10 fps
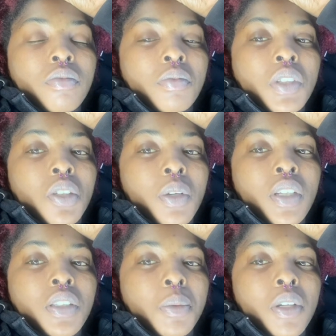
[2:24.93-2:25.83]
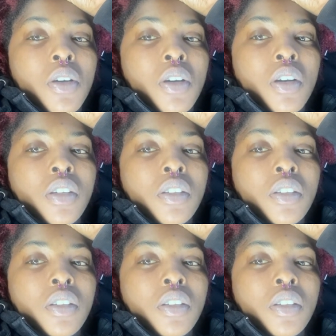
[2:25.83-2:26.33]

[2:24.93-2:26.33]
still waiting to be called.